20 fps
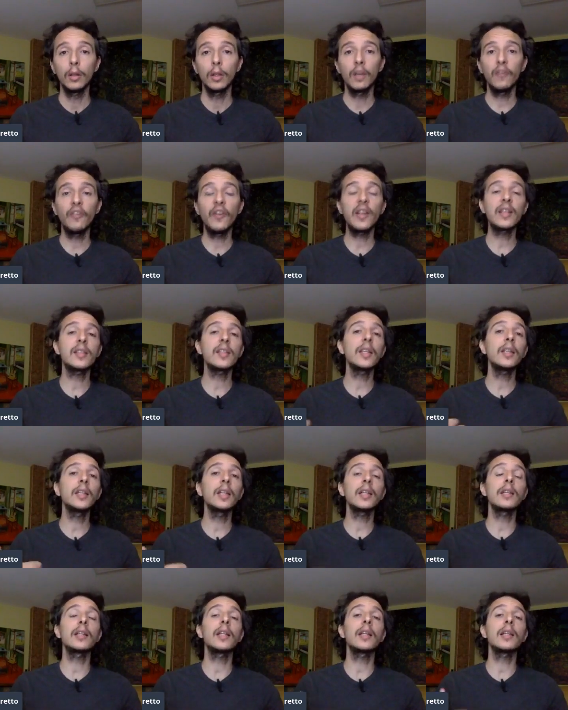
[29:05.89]
If I see
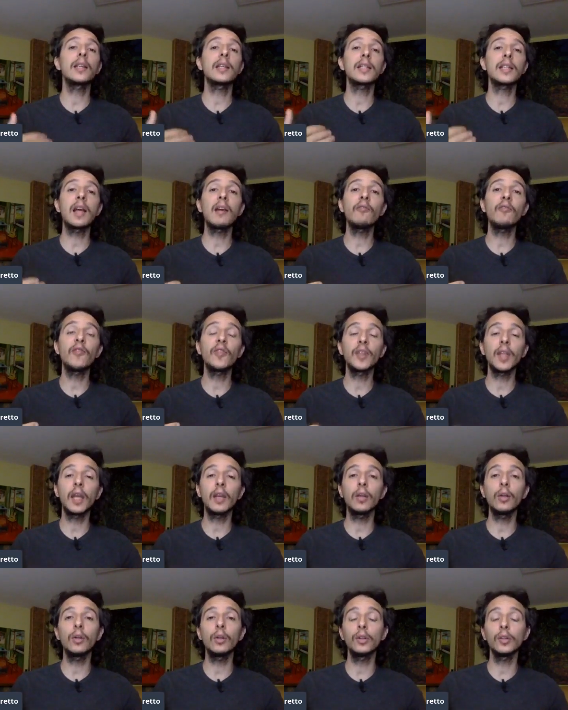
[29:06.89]
that there is something
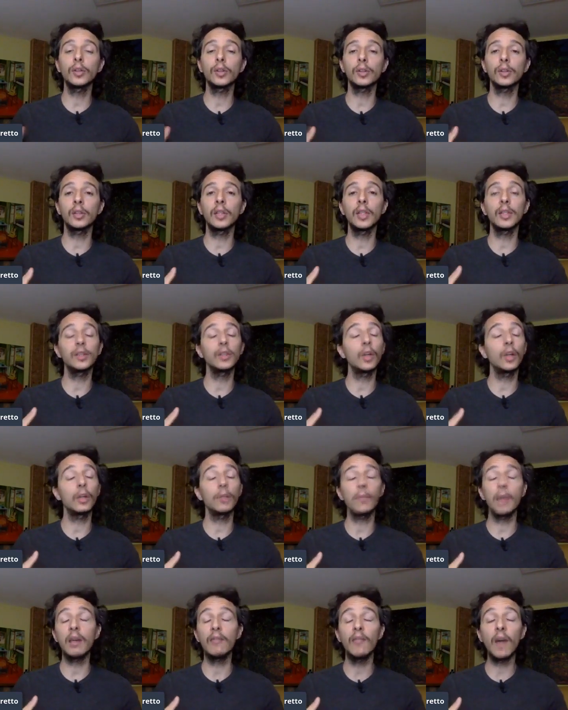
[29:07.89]
that goes that is not
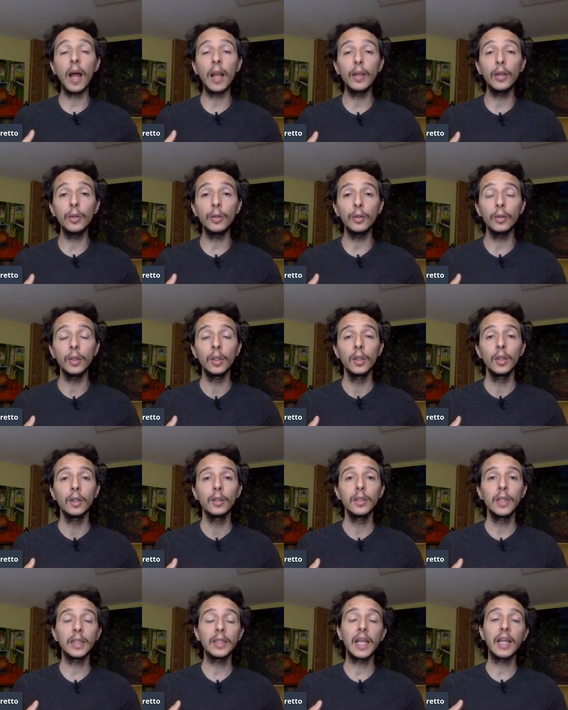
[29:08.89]
in my value,
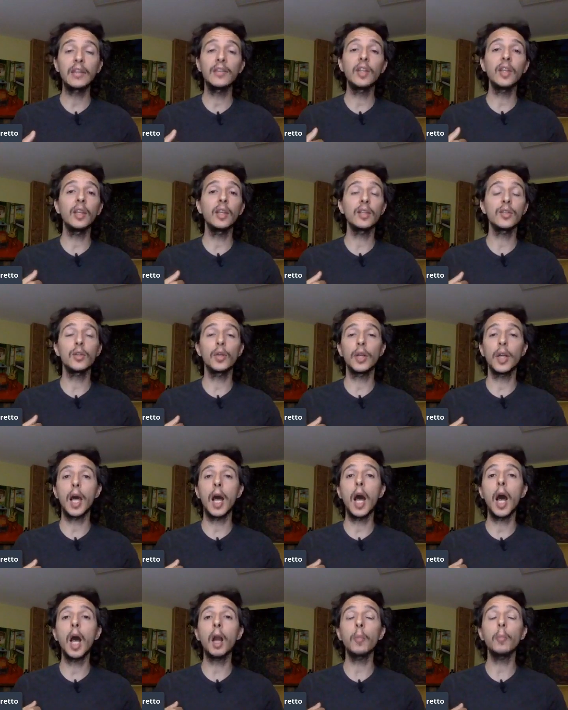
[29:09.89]
that I think is gonna
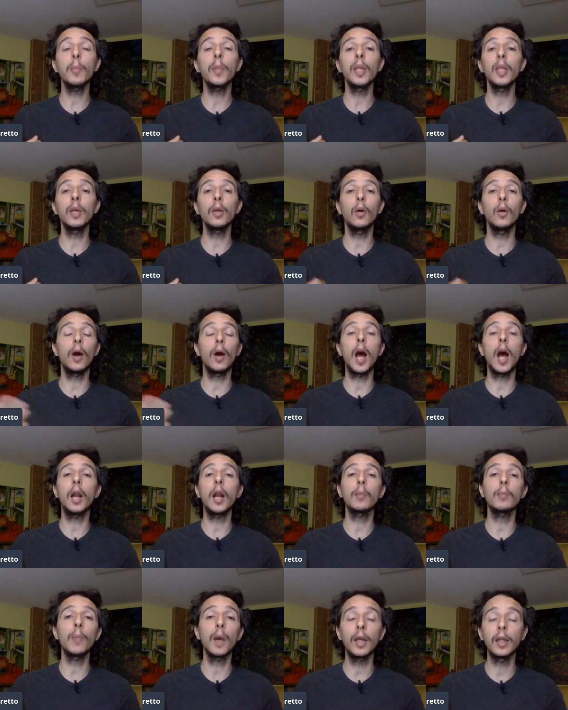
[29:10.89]
harm me or
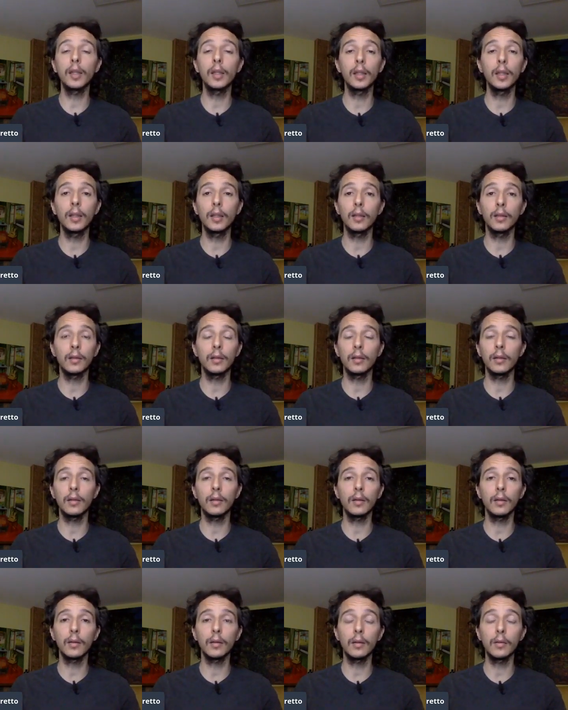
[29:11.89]
harm my
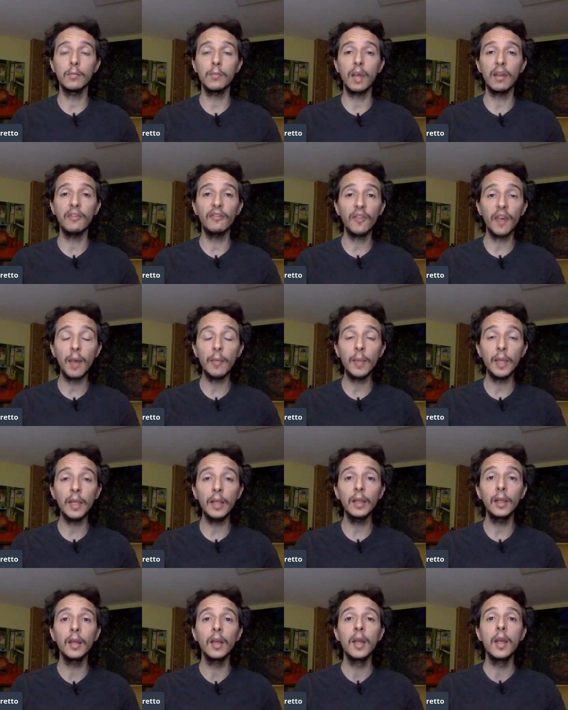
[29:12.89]
uh, my
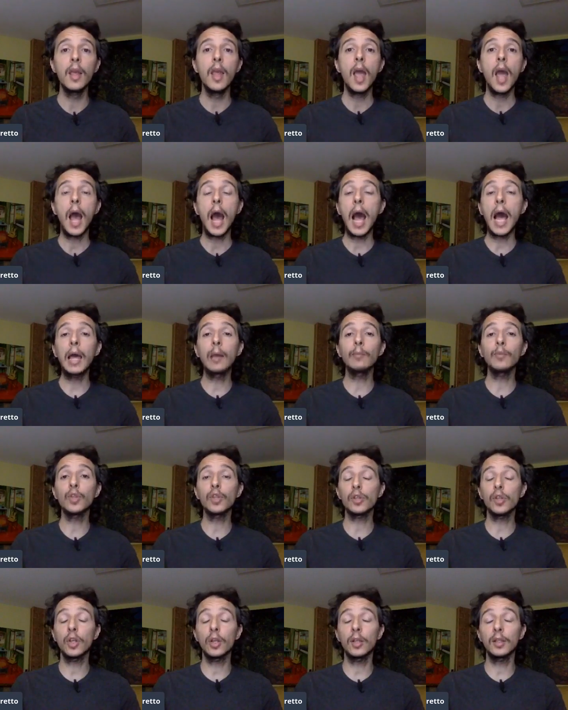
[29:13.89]
family, I'm
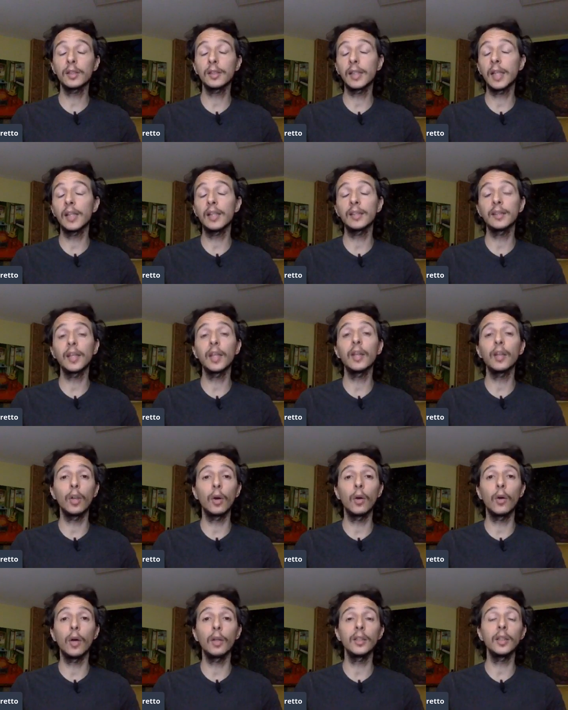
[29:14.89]
just gonna start saying no.